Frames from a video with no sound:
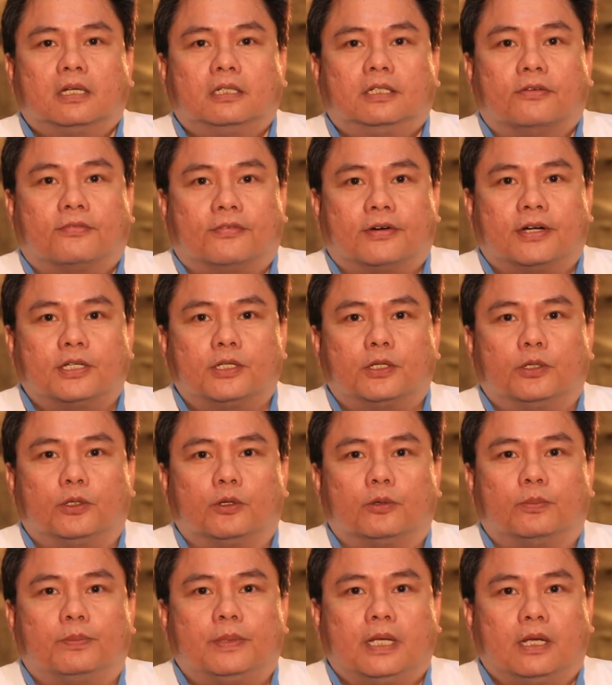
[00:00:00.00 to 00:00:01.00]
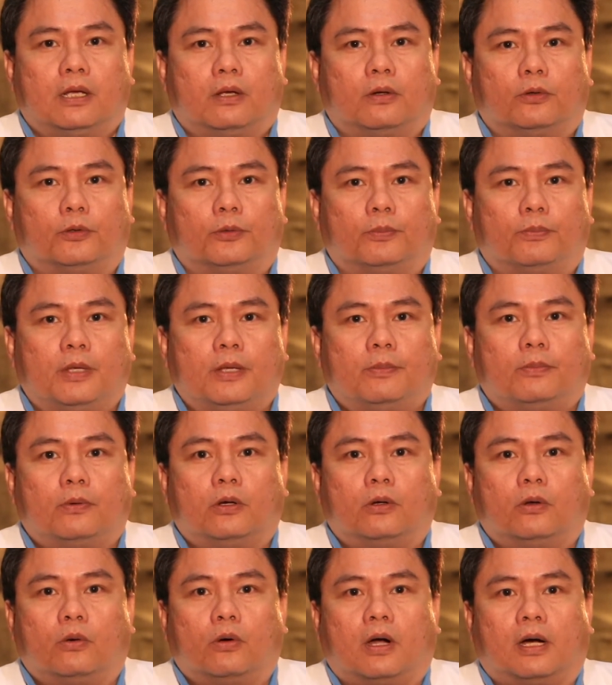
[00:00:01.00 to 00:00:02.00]
The first group include
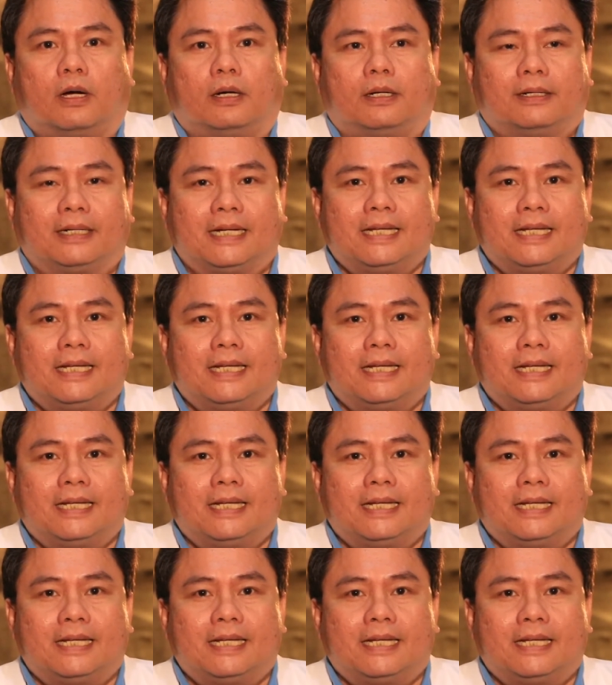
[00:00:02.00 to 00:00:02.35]
people who are